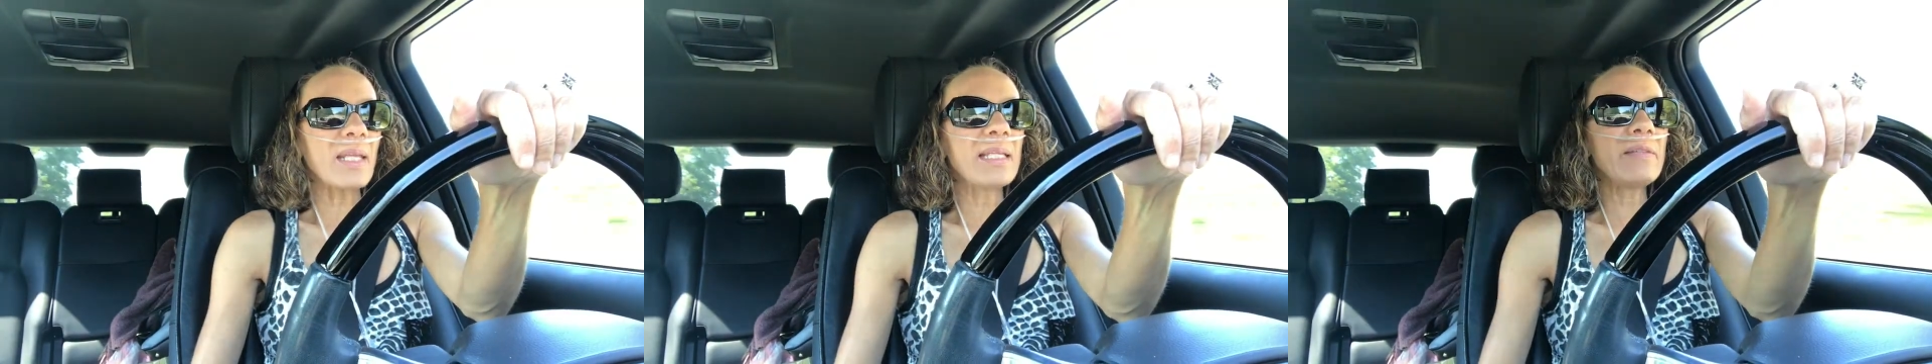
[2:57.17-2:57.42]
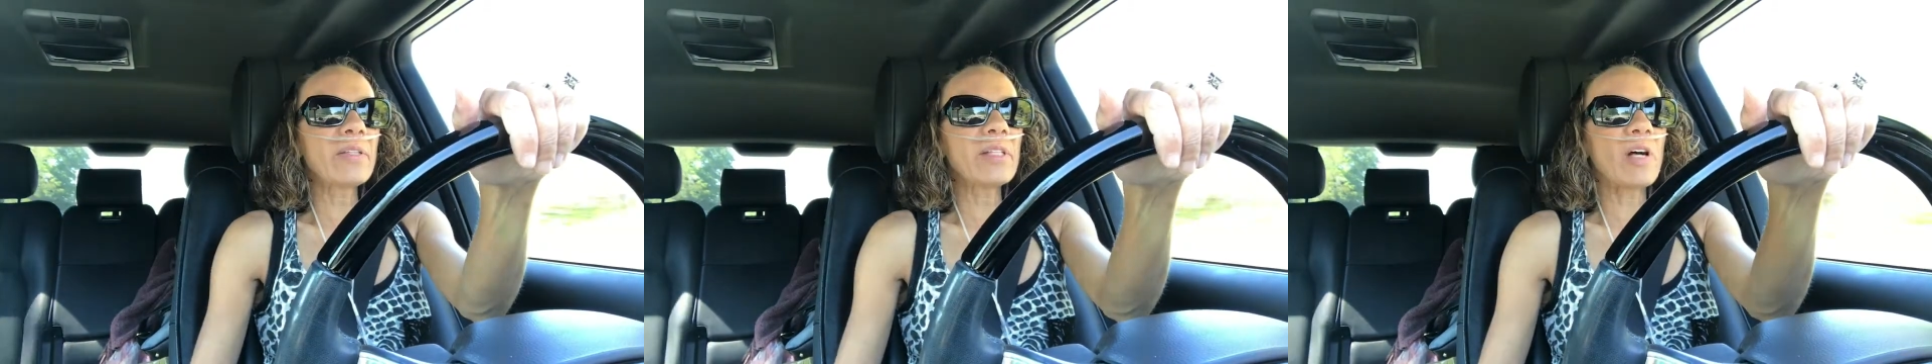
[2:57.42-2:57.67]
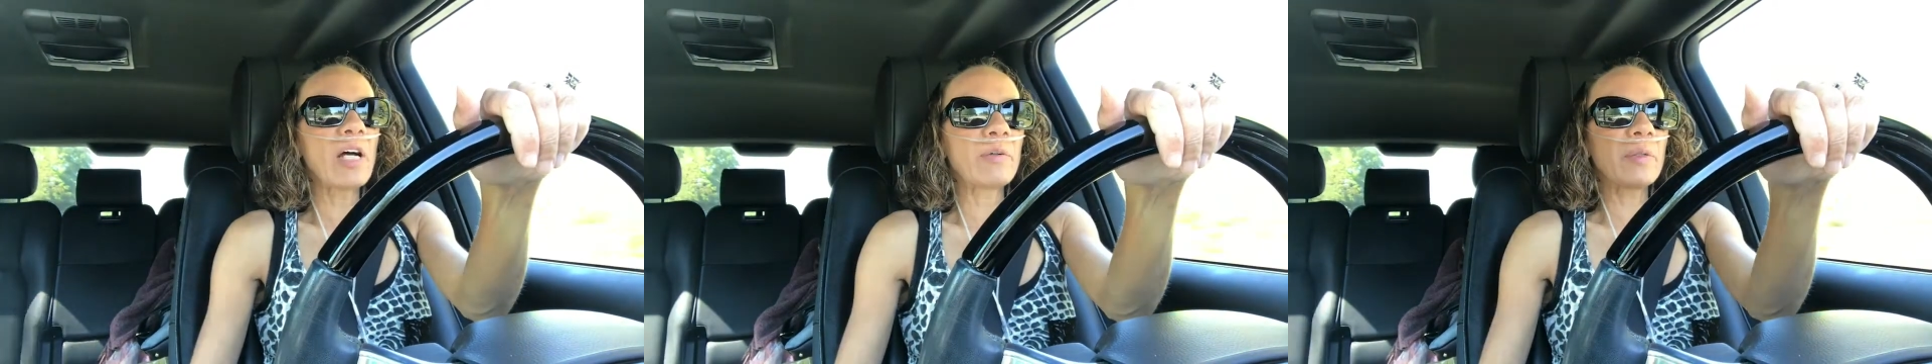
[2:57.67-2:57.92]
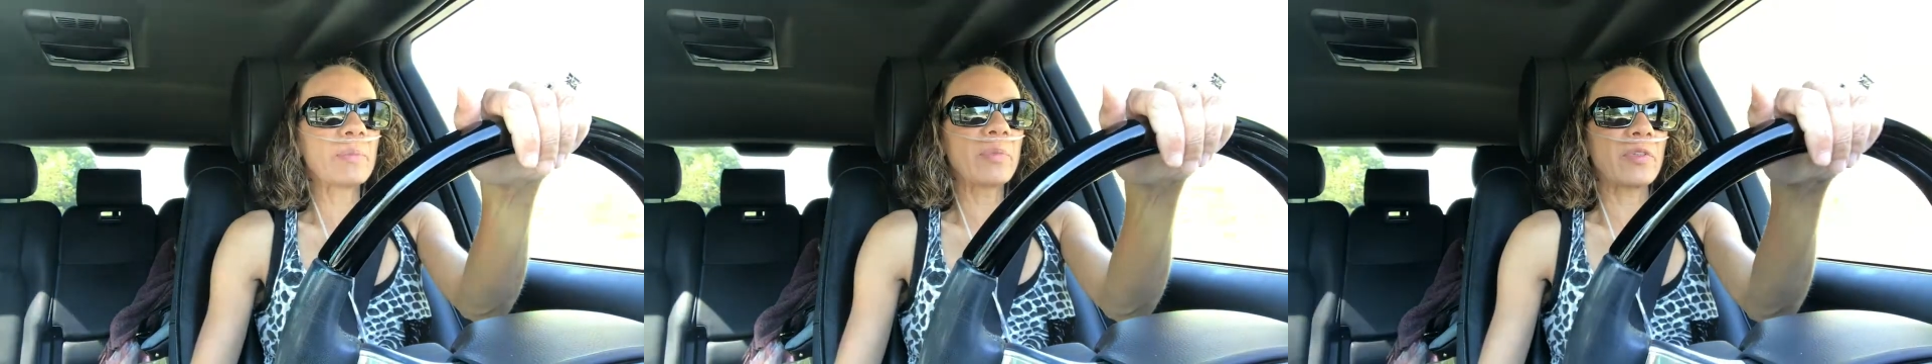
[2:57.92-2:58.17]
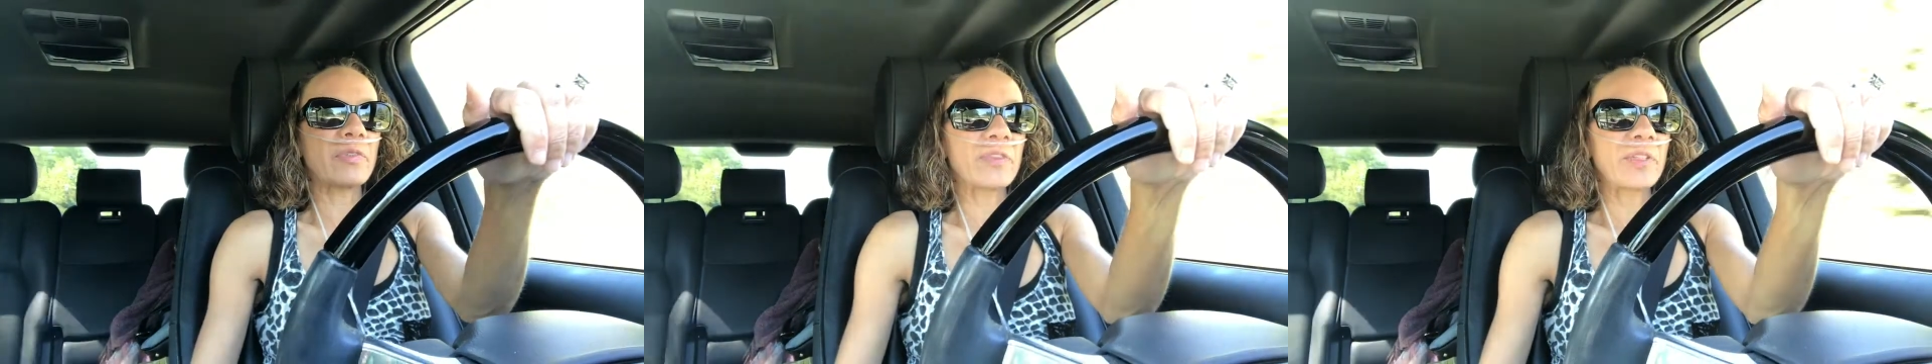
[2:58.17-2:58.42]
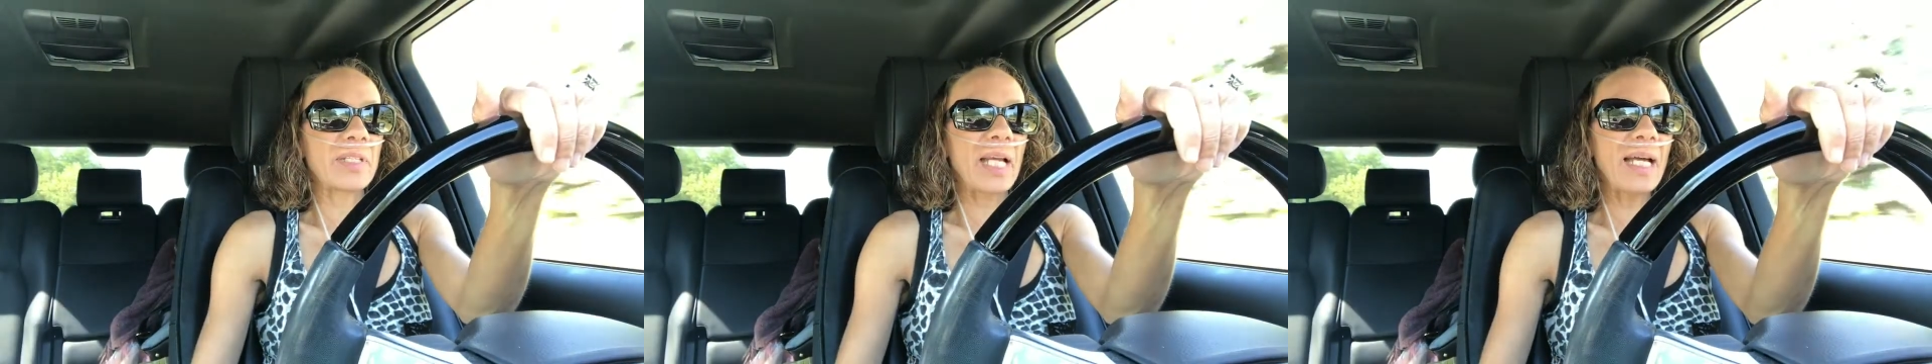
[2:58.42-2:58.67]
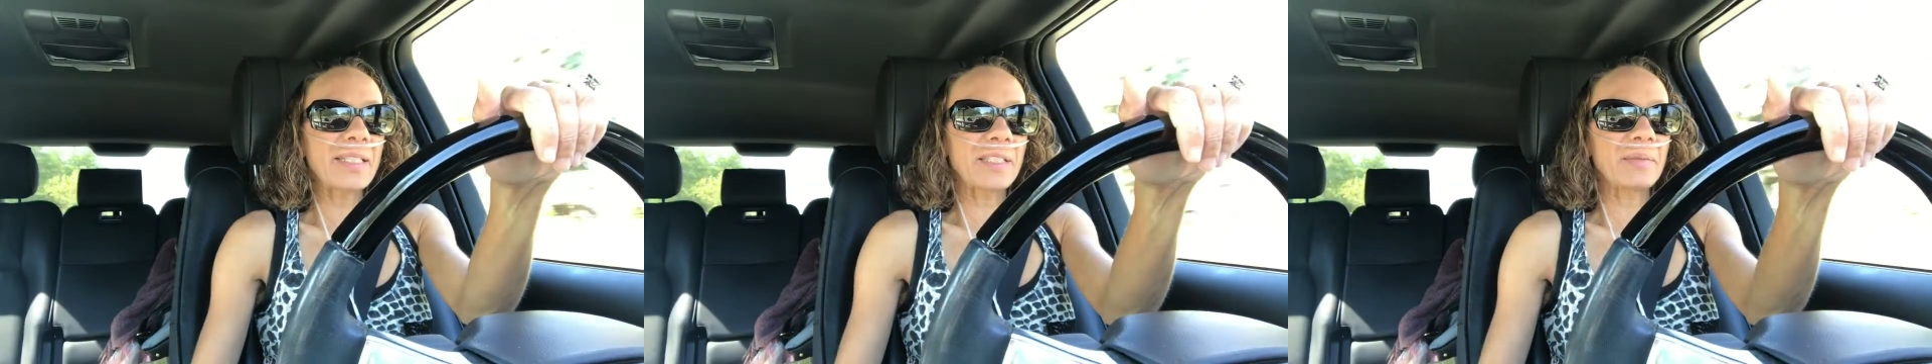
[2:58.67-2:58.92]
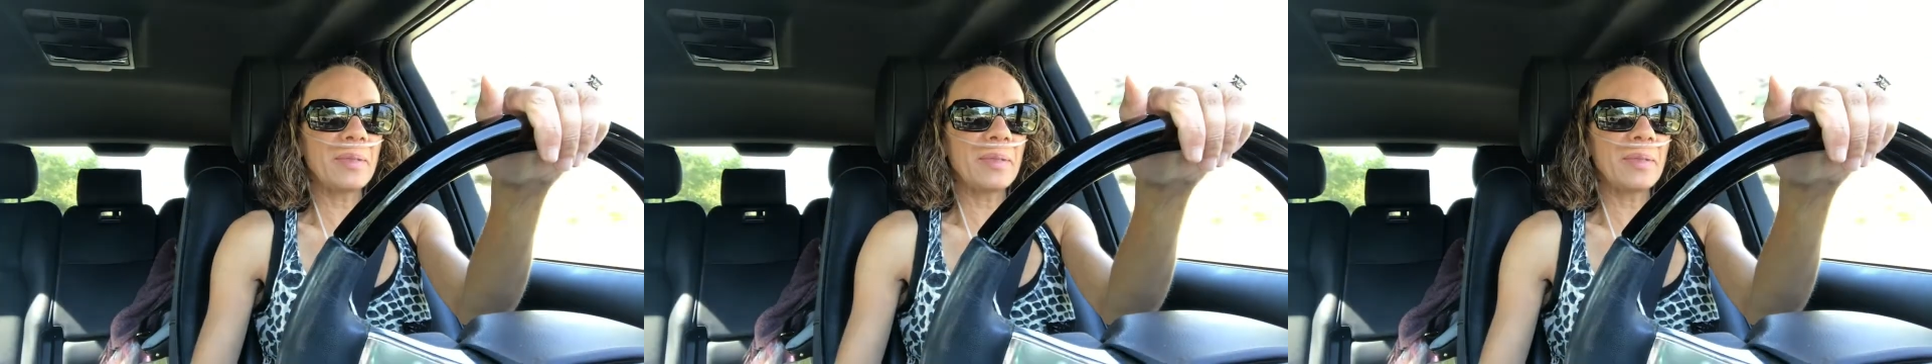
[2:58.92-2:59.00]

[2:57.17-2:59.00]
even though I would prefer not to